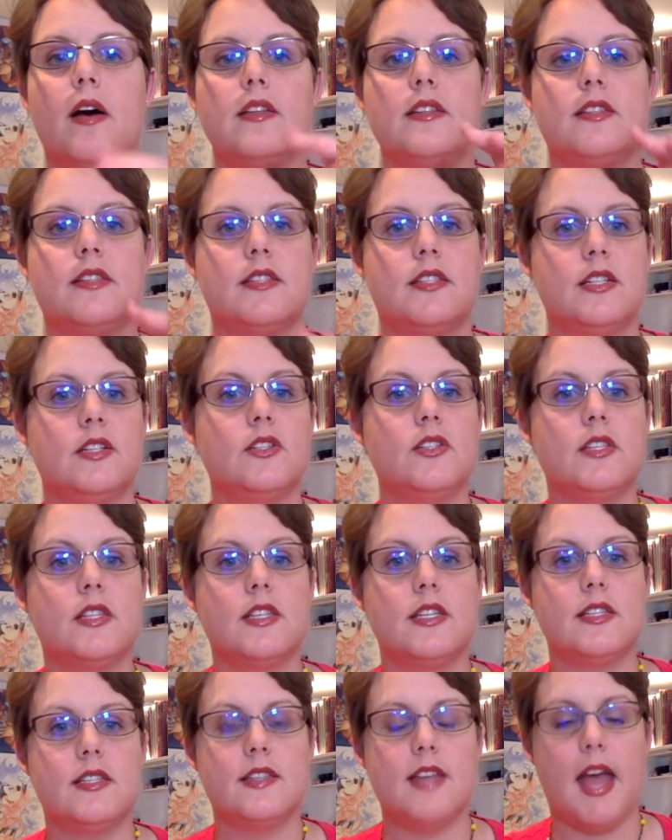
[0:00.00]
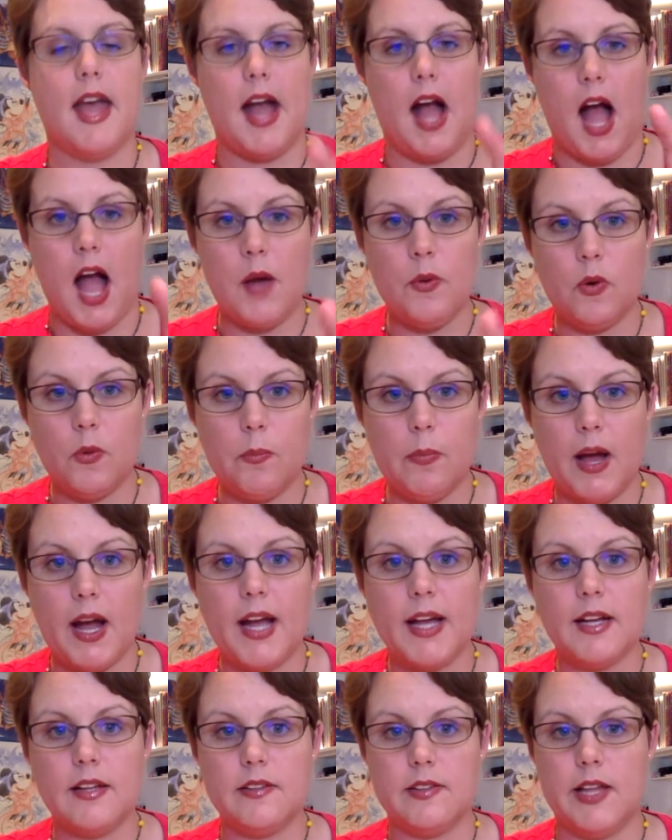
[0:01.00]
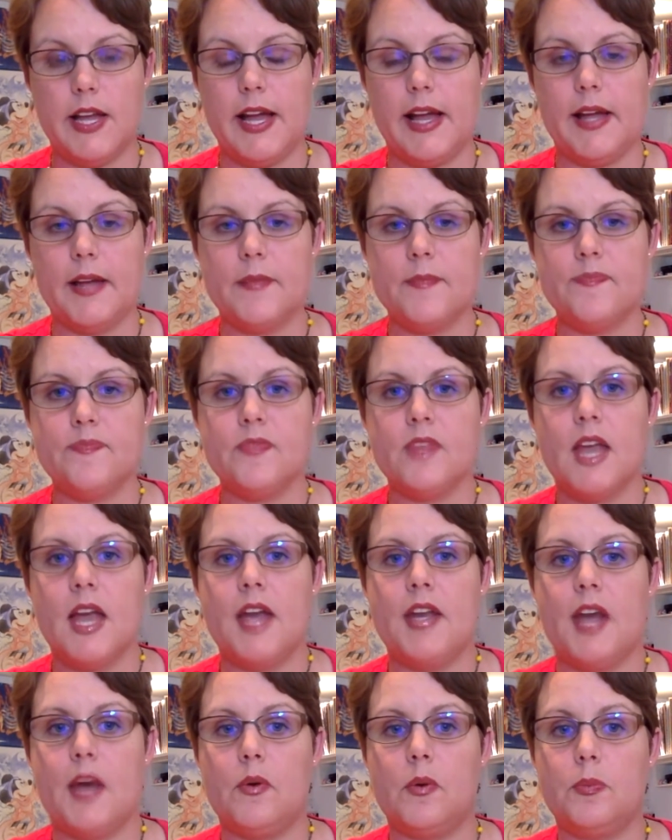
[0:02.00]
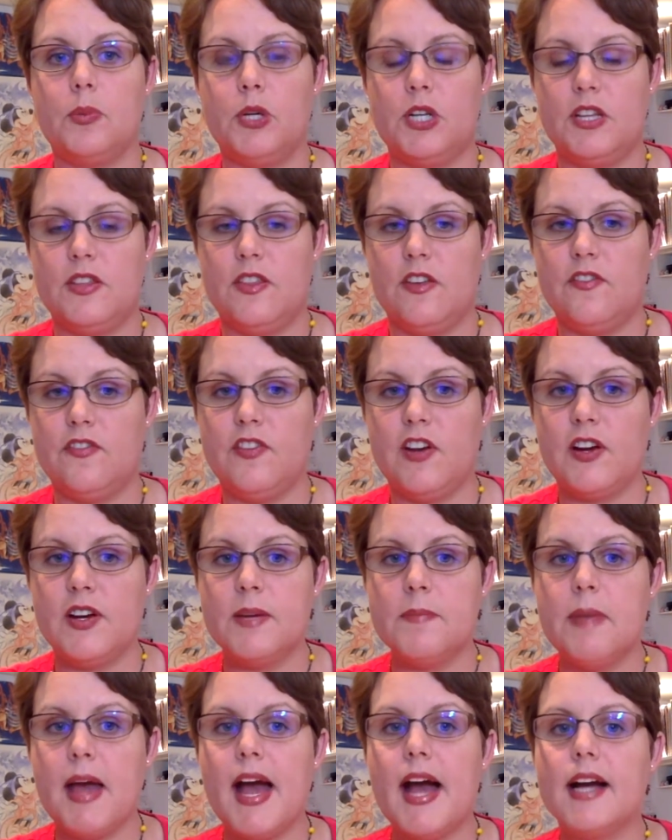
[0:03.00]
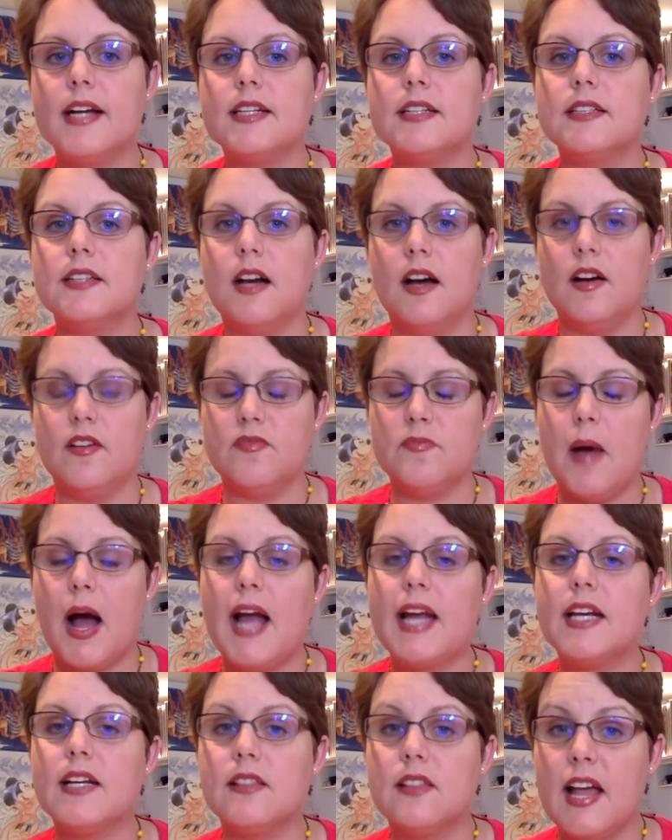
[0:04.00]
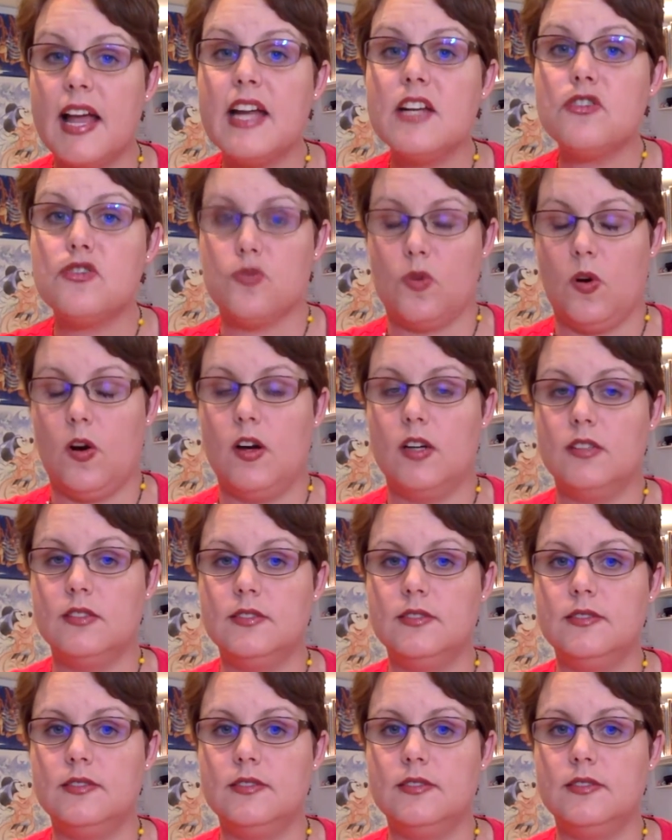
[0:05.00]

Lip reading: Still to this day, I will buy clay, and I will put it in the very back of my clay drawer,